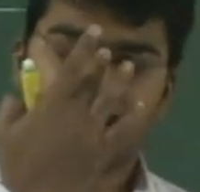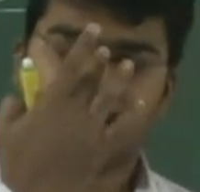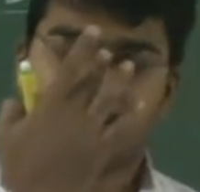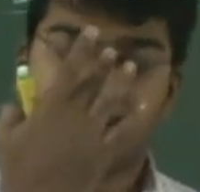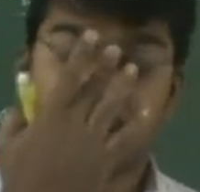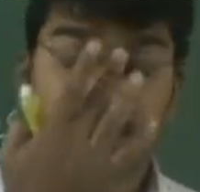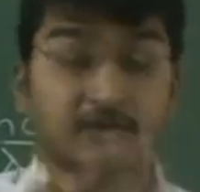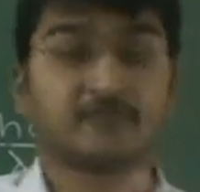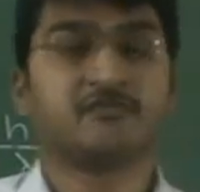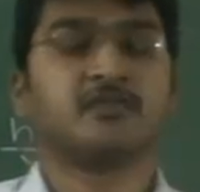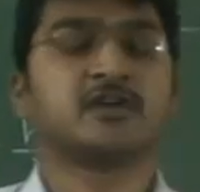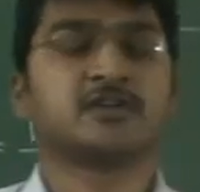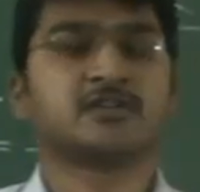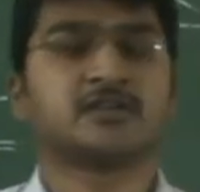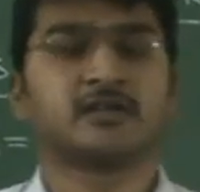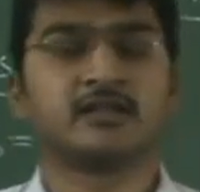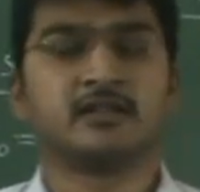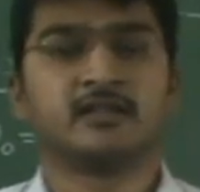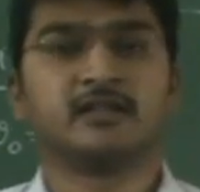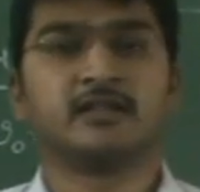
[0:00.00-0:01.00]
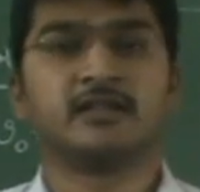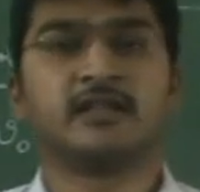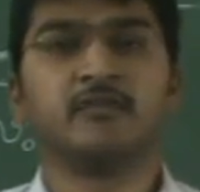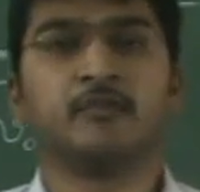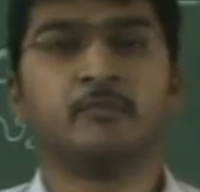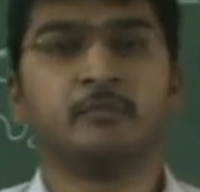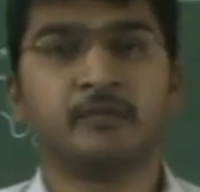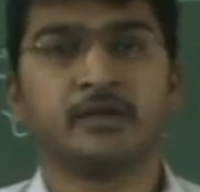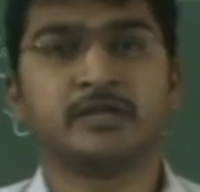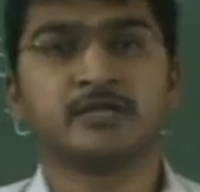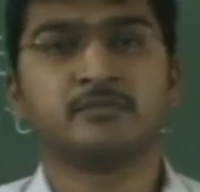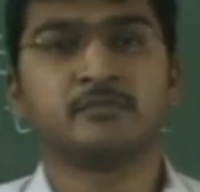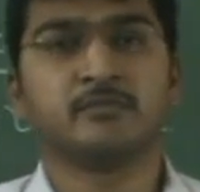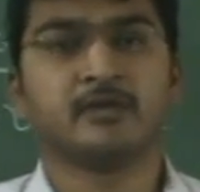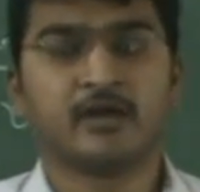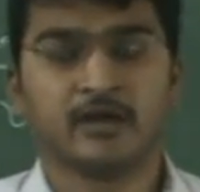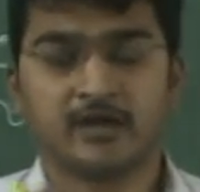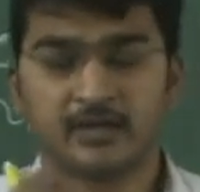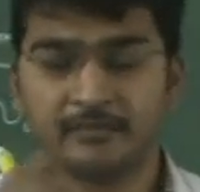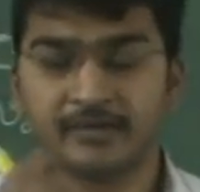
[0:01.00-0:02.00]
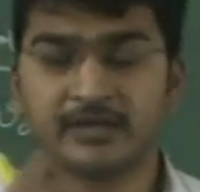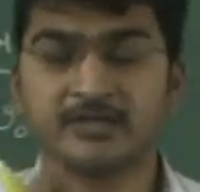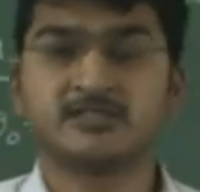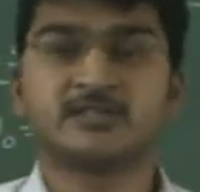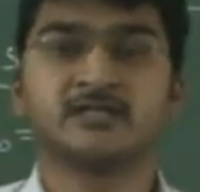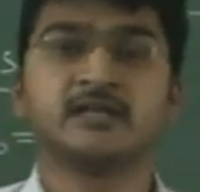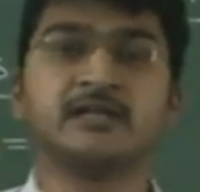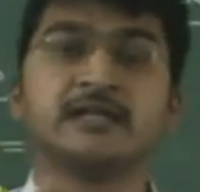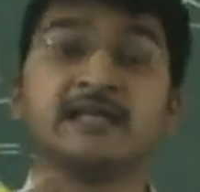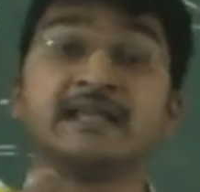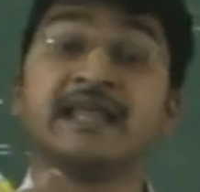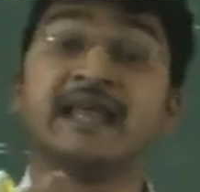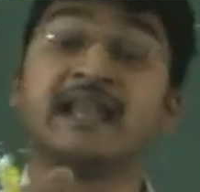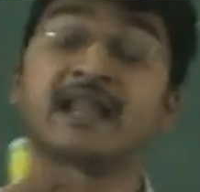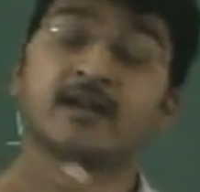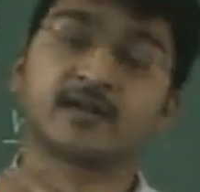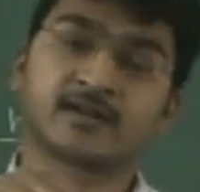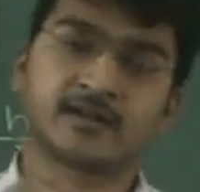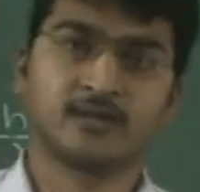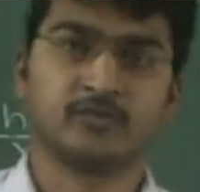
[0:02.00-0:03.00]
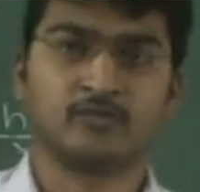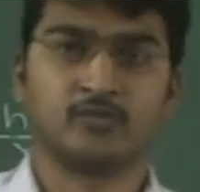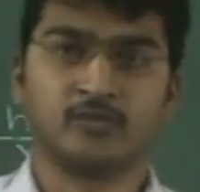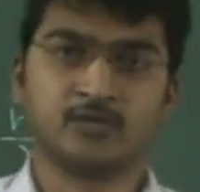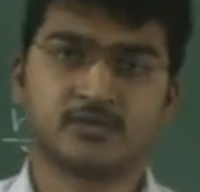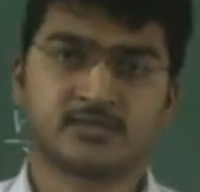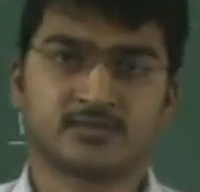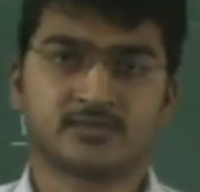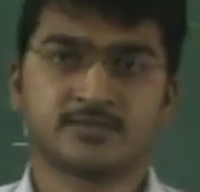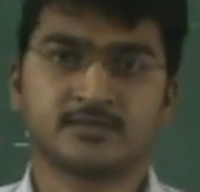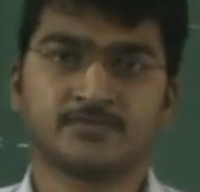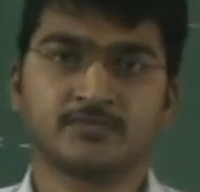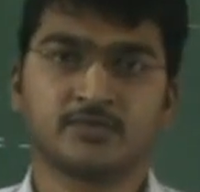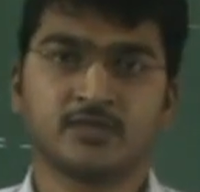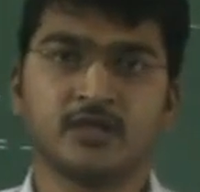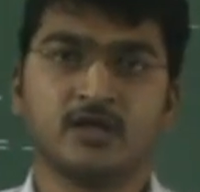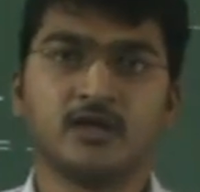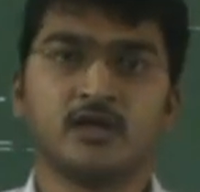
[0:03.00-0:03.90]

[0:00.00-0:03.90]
work function, they will mention in electron volts.